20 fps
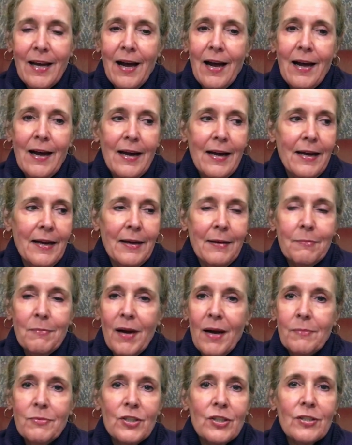I,
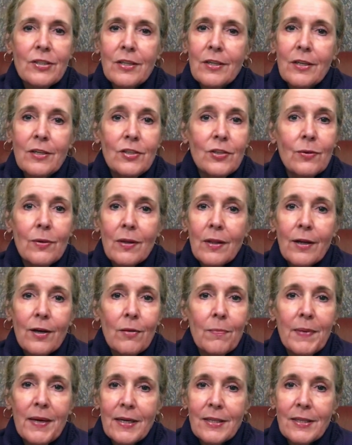I'm just going to do a little bit